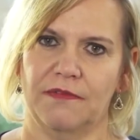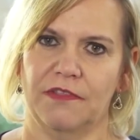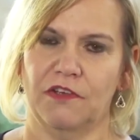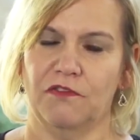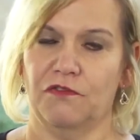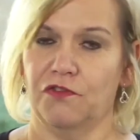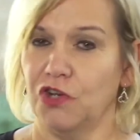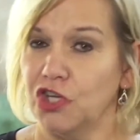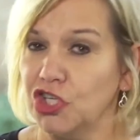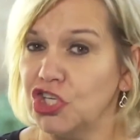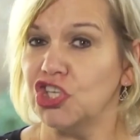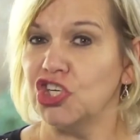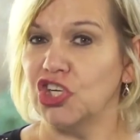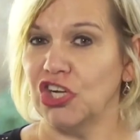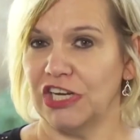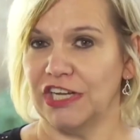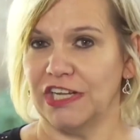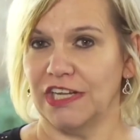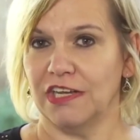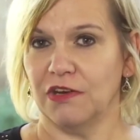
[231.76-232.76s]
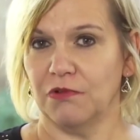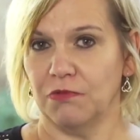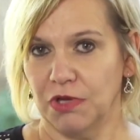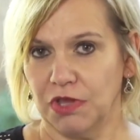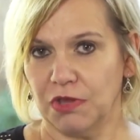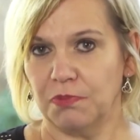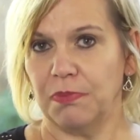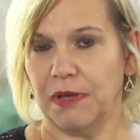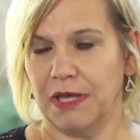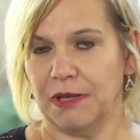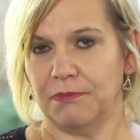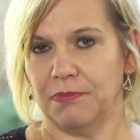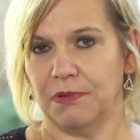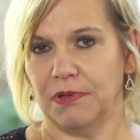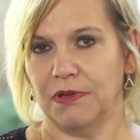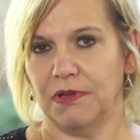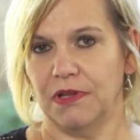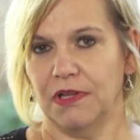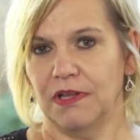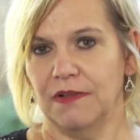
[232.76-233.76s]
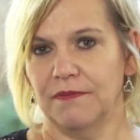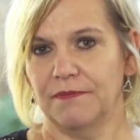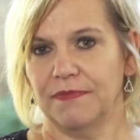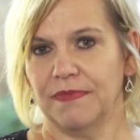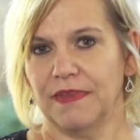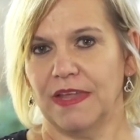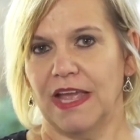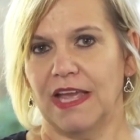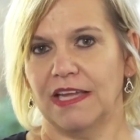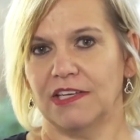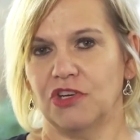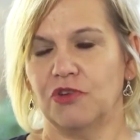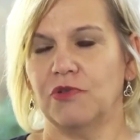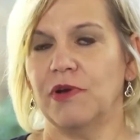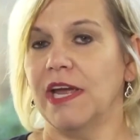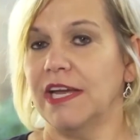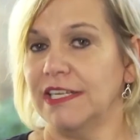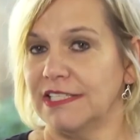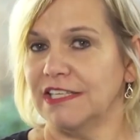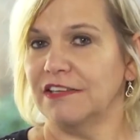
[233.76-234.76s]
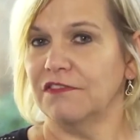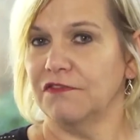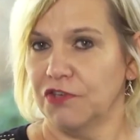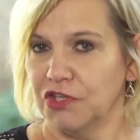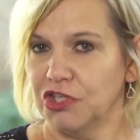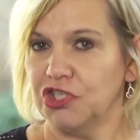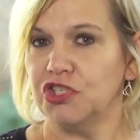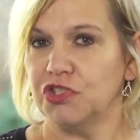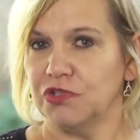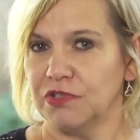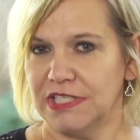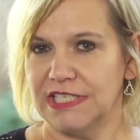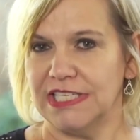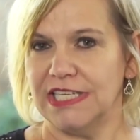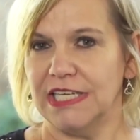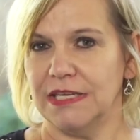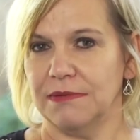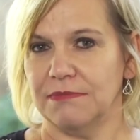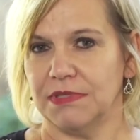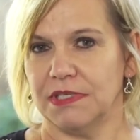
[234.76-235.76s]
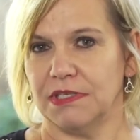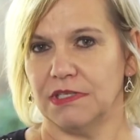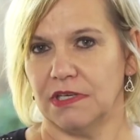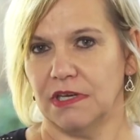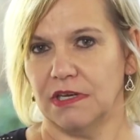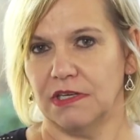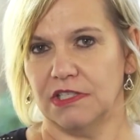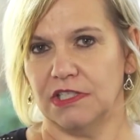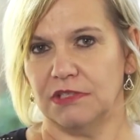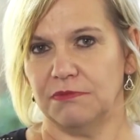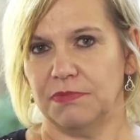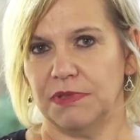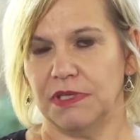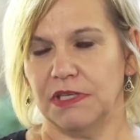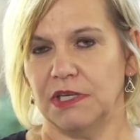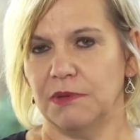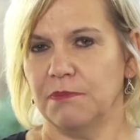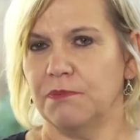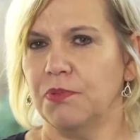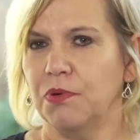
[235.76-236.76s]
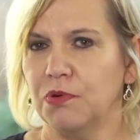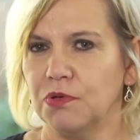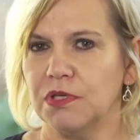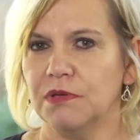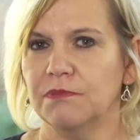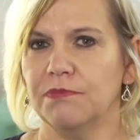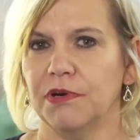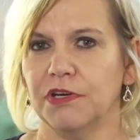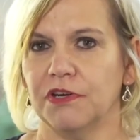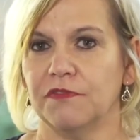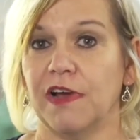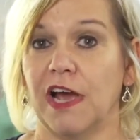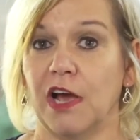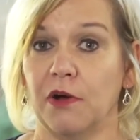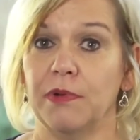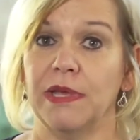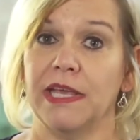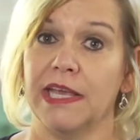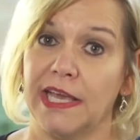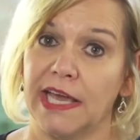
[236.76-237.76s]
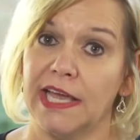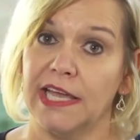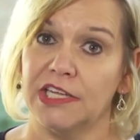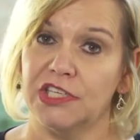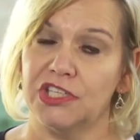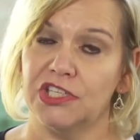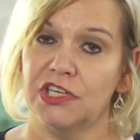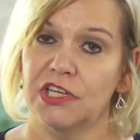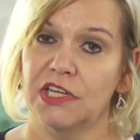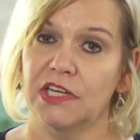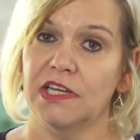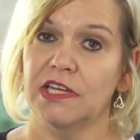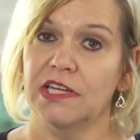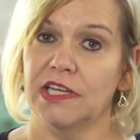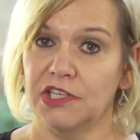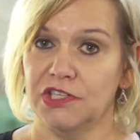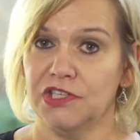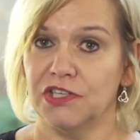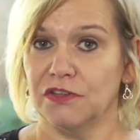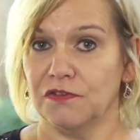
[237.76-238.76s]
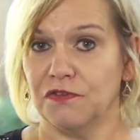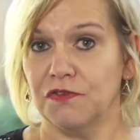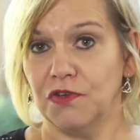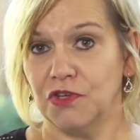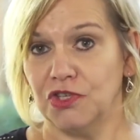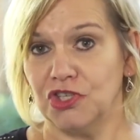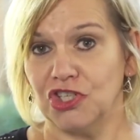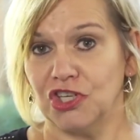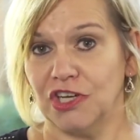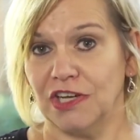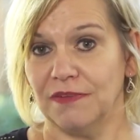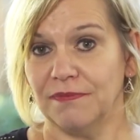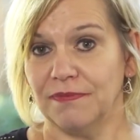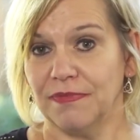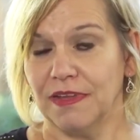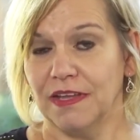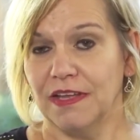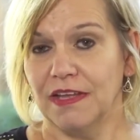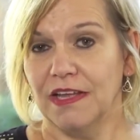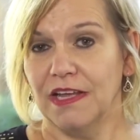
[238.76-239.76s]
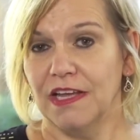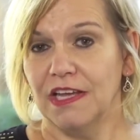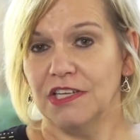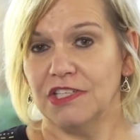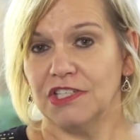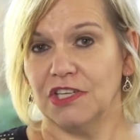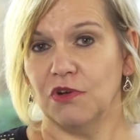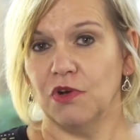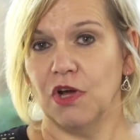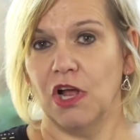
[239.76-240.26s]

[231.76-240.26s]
virtually with people, and creating virtual teams is going to be an important part of how we engage into the future. So